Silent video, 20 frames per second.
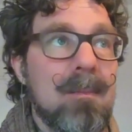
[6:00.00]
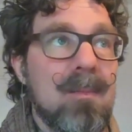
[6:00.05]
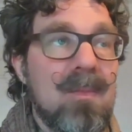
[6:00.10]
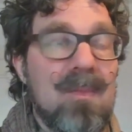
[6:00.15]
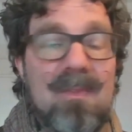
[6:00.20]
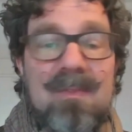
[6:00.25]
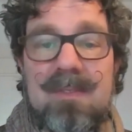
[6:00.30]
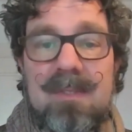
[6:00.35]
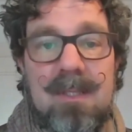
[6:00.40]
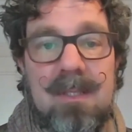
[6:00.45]

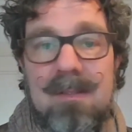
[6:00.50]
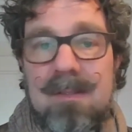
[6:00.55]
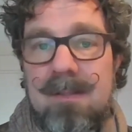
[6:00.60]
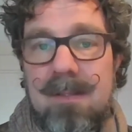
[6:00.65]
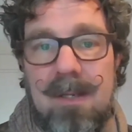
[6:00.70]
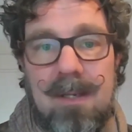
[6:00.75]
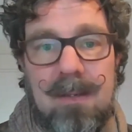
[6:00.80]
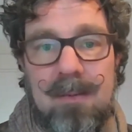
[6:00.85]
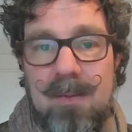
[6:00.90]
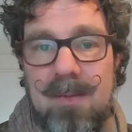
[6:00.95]
since
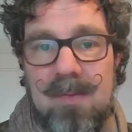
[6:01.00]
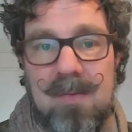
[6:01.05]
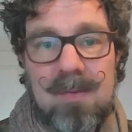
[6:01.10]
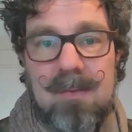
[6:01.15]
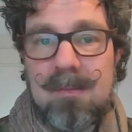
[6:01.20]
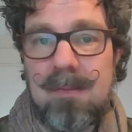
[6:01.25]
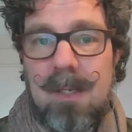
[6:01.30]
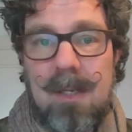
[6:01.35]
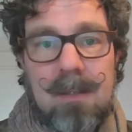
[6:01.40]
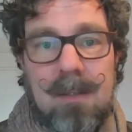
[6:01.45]
I
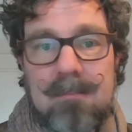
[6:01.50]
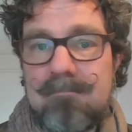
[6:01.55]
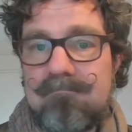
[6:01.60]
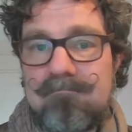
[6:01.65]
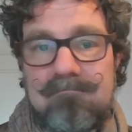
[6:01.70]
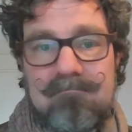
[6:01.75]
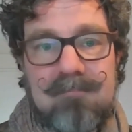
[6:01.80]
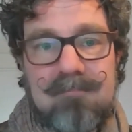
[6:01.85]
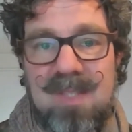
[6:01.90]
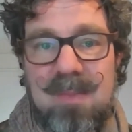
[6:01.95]
was a
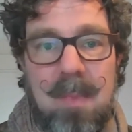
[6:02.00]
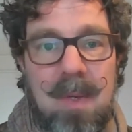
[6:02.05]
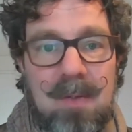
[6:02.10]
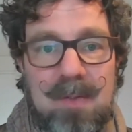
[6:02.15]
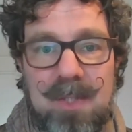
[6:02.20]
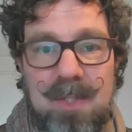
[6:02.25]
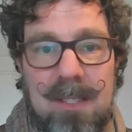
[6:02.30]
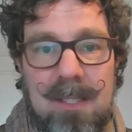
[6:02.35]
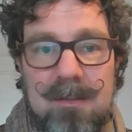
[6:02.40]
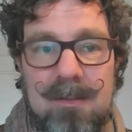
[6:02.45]
small
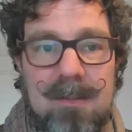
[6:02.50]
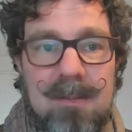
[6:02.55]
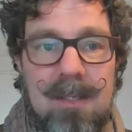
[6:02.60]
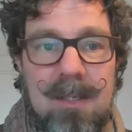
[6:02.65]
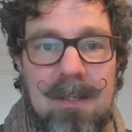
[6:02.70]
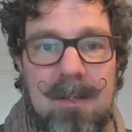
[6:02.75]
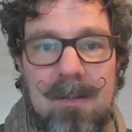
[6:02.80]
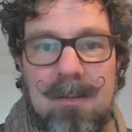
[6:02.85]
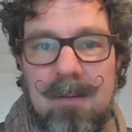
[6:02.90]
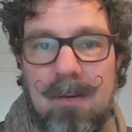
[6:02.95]
child,
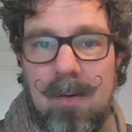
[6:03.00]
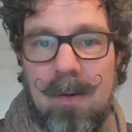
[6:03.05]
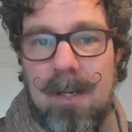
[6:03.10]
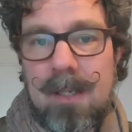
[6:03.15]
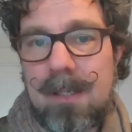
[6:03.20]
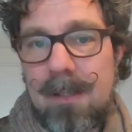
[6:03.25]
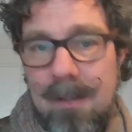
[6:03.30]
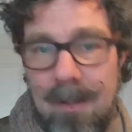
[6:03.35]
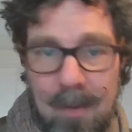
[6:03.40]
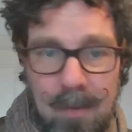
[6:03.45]
or I
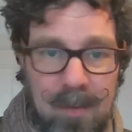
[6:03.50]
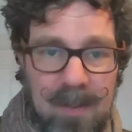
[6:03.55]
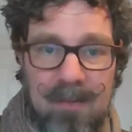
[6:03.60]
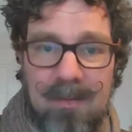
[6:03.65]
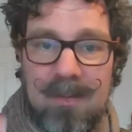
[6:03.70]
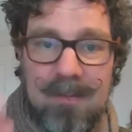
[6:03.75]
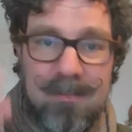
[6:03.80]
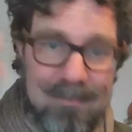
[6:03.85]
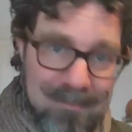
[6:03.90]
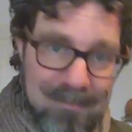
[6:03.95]
could go
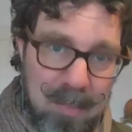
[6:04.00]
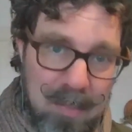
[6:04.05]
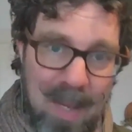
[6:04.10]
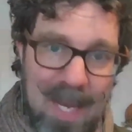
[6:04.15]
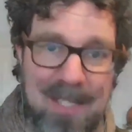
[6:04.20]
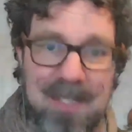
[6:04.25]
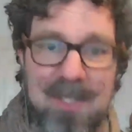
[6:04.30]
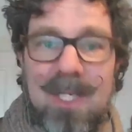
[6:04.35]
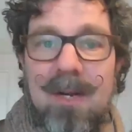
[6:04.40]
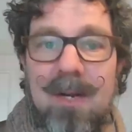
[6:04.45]
even
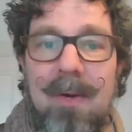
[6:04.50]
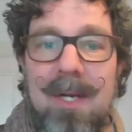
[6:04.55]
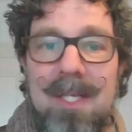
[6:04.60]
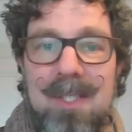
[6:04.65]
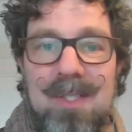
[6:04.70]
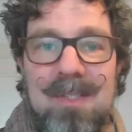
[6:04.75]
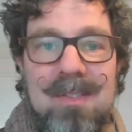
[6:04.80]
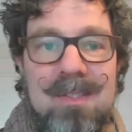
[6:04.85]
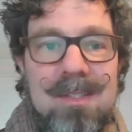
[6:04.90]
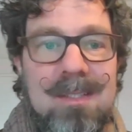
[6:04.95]
back
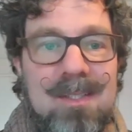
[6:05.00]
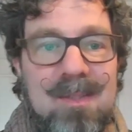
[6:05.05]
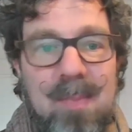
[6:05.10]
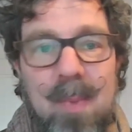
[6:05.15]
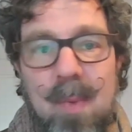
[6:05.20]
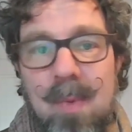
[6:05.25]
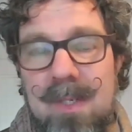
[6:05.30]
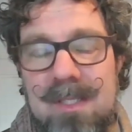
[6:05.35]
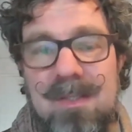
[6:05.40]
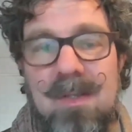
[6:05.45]
generations. That
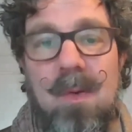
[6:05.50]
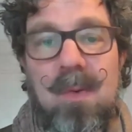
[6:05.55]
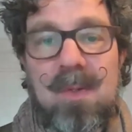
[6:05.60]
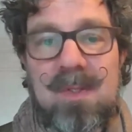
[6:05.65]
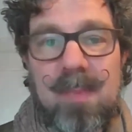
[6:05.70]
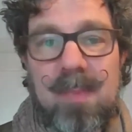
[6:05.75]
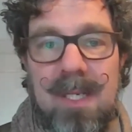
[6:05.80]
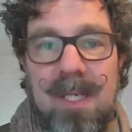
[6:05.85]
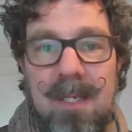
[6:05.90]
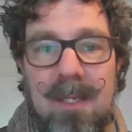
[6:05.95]
sport has always
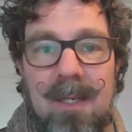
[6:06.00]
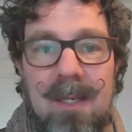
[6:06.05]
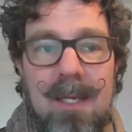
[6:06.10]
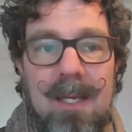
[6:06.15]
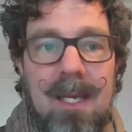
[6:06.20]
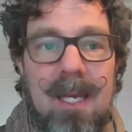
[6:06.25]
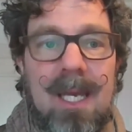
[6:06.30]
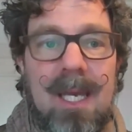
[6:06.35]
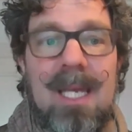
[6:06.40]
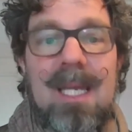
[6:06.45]
been
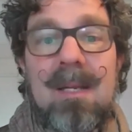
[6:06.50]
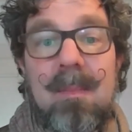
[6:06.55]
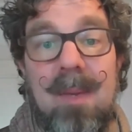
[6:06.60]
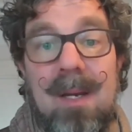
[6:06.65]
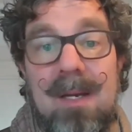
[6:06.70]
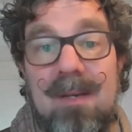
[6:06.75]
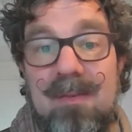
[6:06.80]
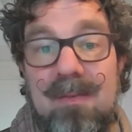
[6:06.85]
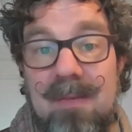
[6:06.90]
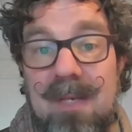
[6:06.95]
in
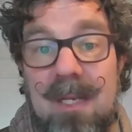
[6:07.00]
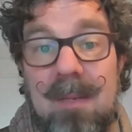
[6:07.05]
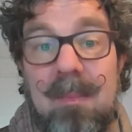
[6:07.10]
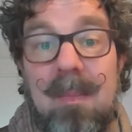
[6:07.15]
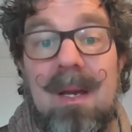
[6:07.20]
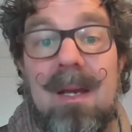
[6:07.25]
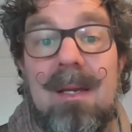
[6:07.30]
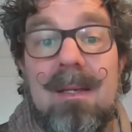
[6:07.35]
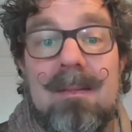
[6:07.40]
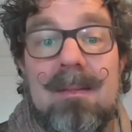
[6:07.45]
my
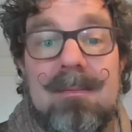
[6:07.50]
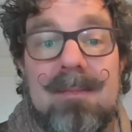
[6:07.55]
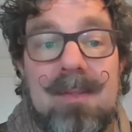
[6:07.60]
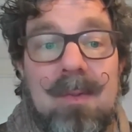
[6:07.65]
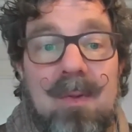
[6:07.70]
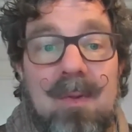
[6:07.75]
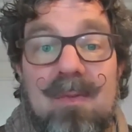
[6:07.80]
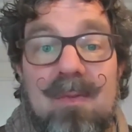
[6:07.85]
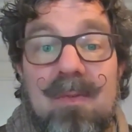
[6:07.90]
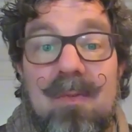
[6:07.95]

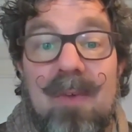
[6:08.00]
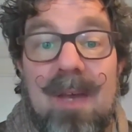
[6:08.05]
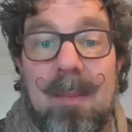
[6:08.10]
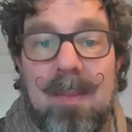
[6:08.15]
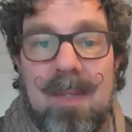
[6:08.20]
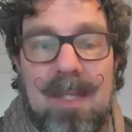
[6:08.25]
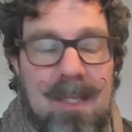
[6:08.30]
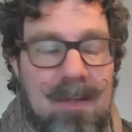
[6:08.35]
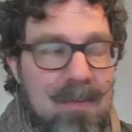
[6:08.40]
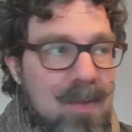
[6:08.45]
sort of
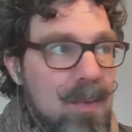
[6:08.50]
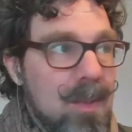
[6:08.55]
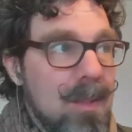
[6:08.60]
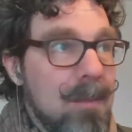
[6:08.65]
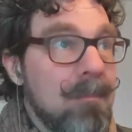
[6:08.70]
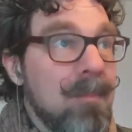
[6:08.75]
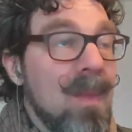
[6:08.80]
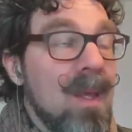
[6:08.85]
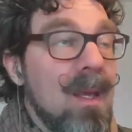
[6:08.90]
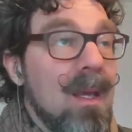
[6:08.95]
family, if you
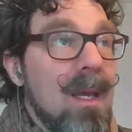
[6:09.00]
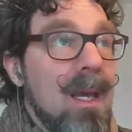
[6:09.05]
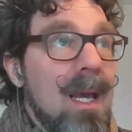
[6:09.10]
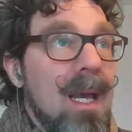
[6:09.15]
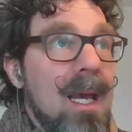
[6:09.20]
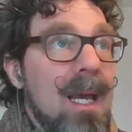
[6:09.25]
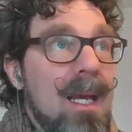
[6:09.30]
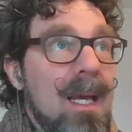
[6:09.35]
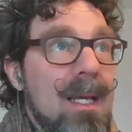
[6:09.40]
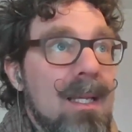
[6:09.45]
will.
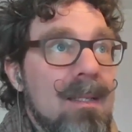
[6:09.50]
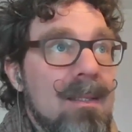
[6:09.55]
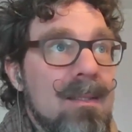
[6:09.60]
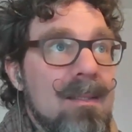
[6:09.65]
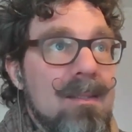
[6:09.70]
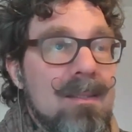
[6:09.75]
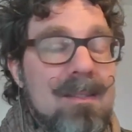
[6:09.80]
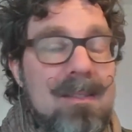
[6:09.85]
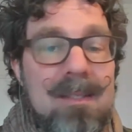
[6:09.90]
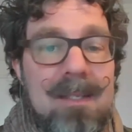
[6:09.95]

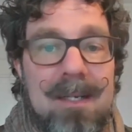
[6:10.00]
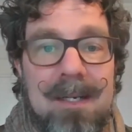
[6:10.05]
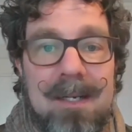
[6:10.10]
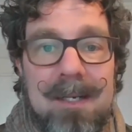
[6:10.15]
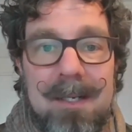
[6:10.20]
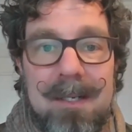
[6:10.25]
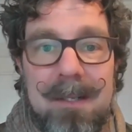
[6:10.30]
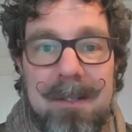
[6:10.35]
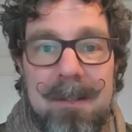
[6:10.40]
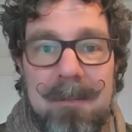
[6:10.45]
And
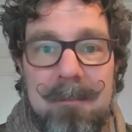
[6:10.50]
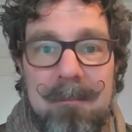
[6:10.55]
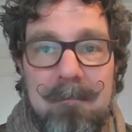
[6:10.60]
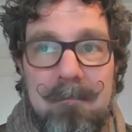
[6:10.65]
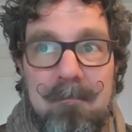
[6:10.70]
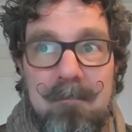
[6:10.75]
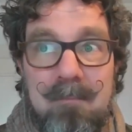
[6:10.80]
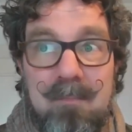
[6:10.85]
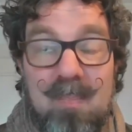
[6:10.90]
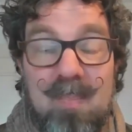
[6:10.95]

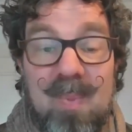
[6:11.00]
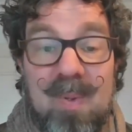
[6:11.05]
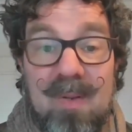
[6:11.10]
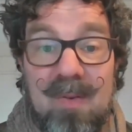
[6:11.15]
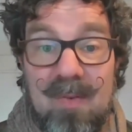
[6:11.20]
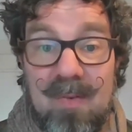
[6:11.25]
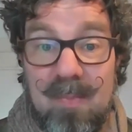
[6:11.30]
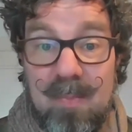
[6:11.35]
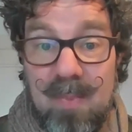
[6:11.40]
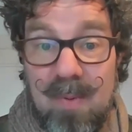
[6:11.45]
so
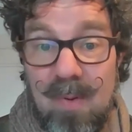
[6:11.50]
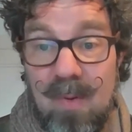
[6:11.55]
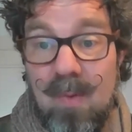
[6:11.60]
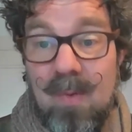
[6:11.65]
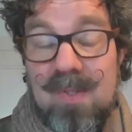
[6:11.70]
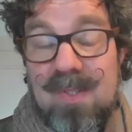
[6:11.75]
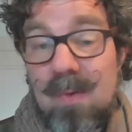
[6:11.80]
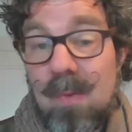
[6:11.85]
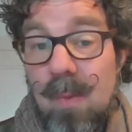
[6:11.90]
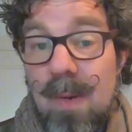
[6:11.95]

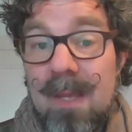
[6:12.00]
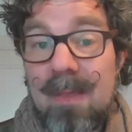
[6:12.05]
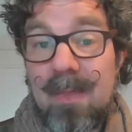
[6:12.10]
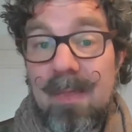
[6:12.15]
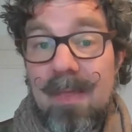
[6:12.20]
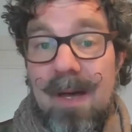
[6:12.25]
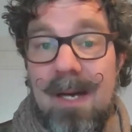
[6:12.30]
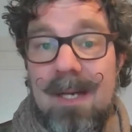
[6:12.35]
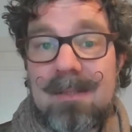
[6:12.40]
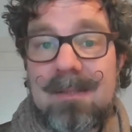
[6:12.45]
with
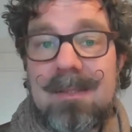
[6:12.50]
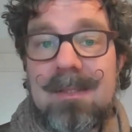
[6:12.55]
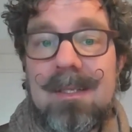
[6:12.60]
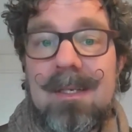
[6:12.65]
that,